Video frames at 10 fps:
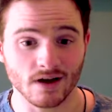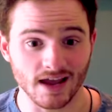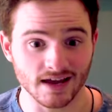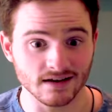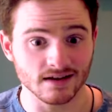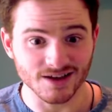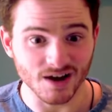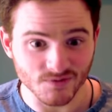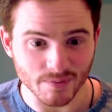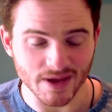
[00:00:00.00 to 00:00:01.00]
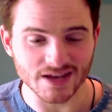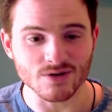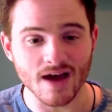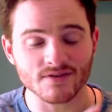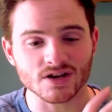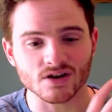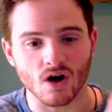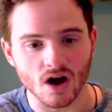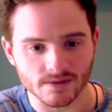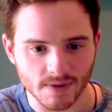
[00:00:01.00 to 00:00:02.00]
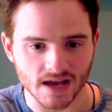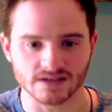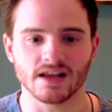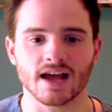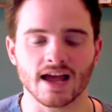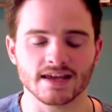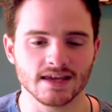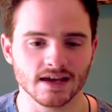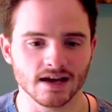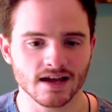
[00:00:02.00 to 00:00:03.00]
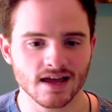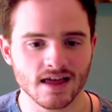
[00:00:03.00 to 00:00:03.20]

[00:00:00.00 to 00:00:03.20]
and God forbid you haven't done on page like IKEA,